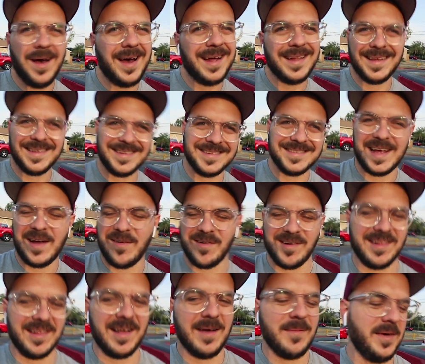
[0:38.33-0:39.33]
I like this hour
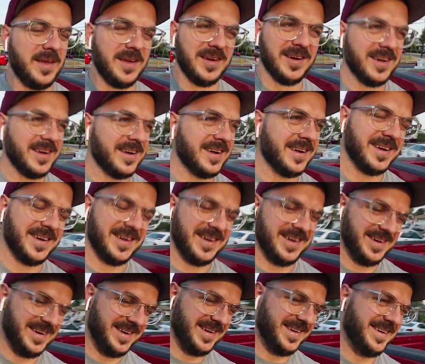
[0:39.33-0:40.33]
a lot better.
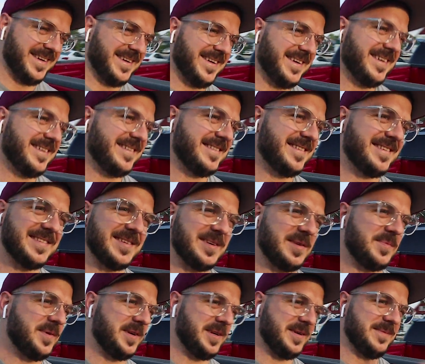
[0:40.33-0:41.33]

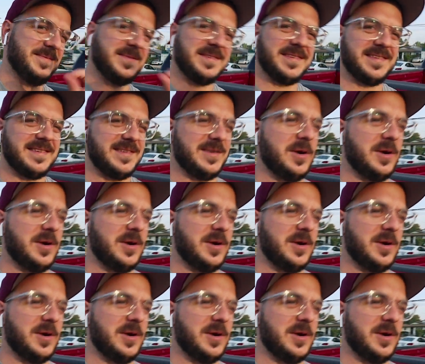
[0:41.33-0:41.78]
6:30 p.m. is